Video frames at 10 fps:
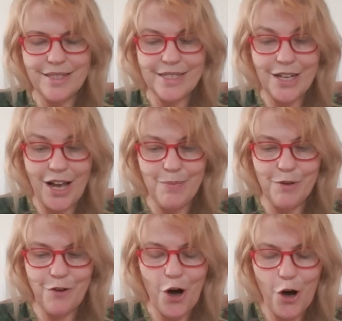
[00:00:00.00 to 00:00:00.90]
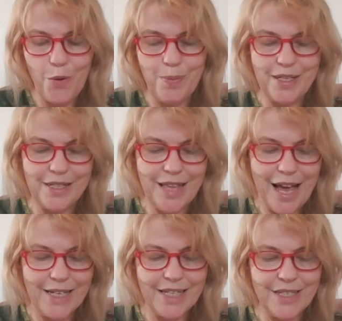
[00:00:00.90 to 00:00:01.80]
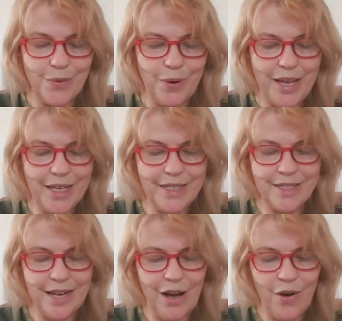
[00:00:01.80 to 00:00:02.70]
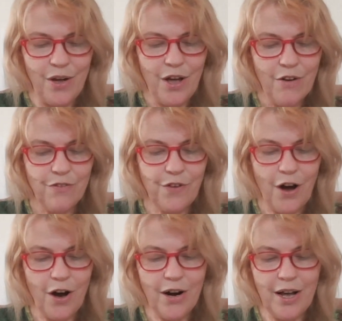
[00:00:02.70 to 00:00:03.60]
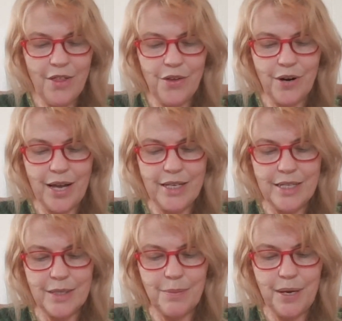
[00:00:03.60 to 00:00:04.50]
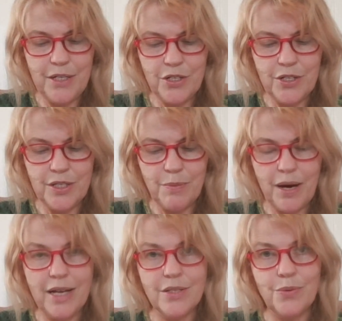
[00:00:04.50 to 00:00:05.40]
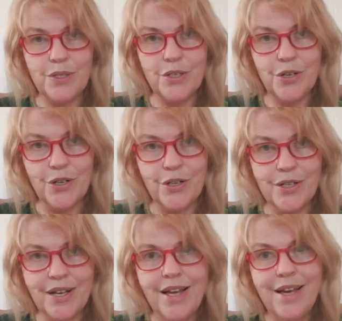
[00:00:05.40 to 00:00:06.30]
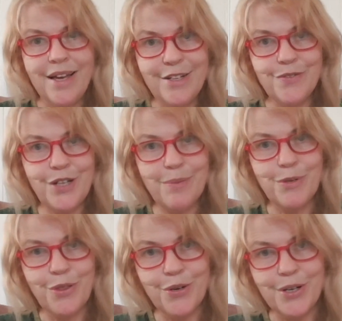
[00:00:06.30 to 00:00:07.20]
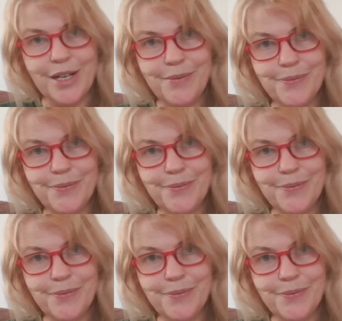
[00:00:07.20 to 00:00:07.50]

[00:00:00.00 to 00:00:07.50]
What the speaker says: the time of hope and gladness awakens now far other anticipations by its return. End of chapter 30.